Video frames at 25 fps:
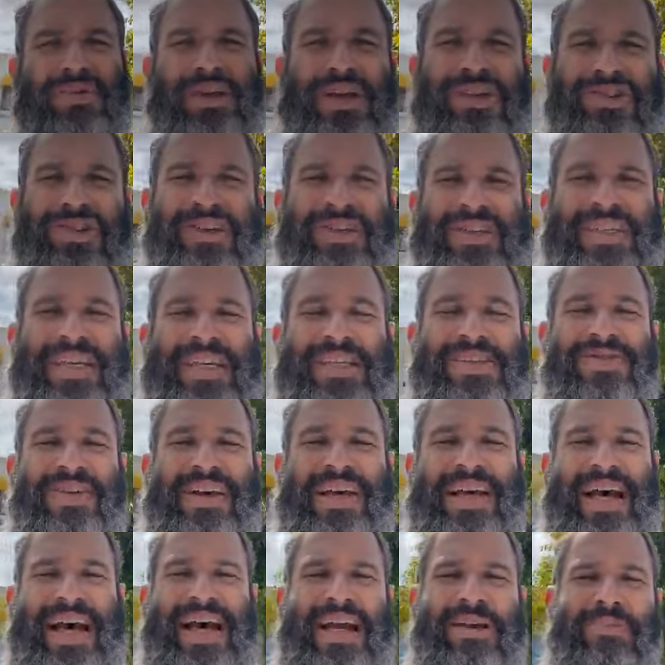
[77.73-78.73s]
Rashi says,
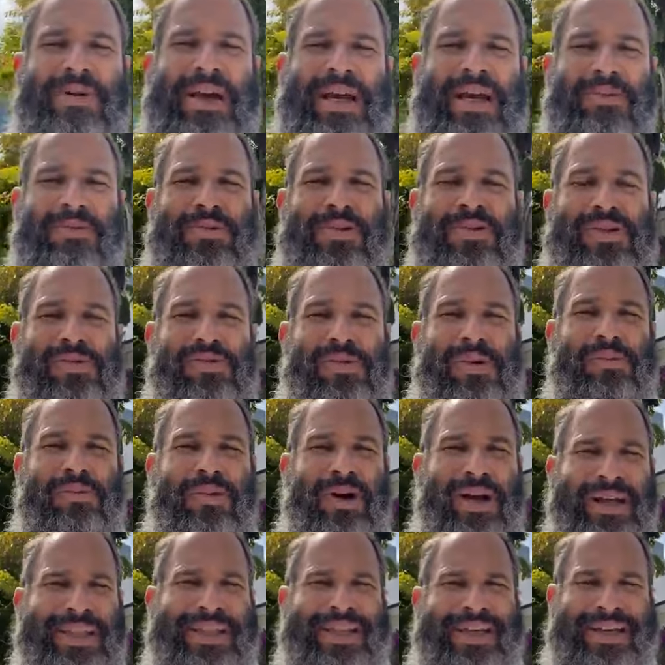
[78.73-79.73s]
V'chai b'hem, is
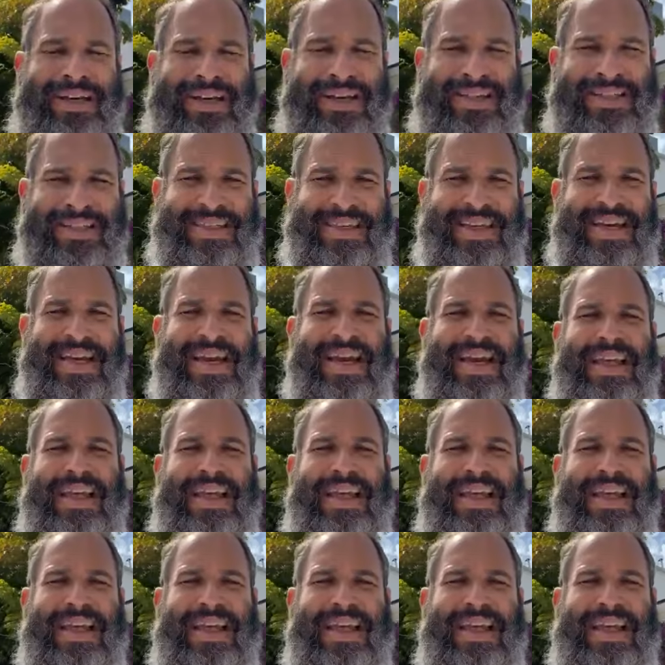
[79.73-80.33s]
reminding us